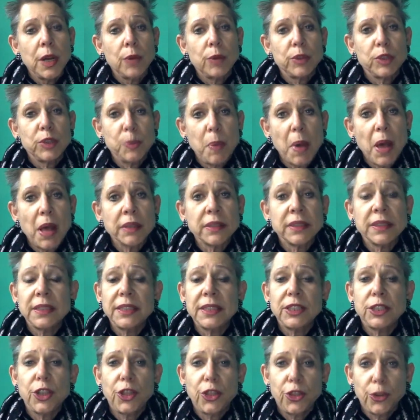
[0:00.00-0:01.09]

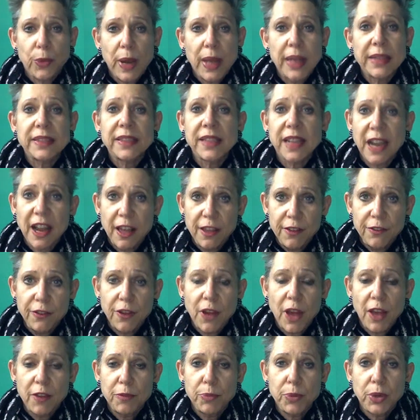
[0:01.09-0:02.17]
responses to threads that
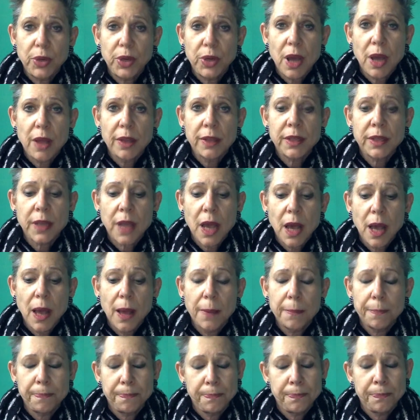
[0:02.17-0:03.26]
I've put on
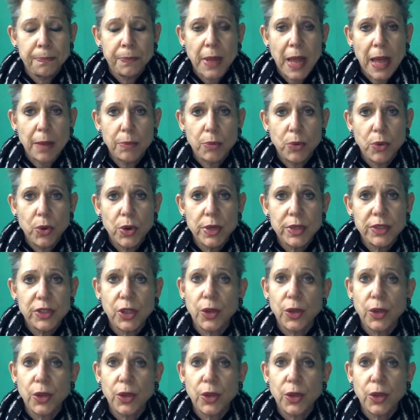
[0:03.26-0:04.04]
Blackboard.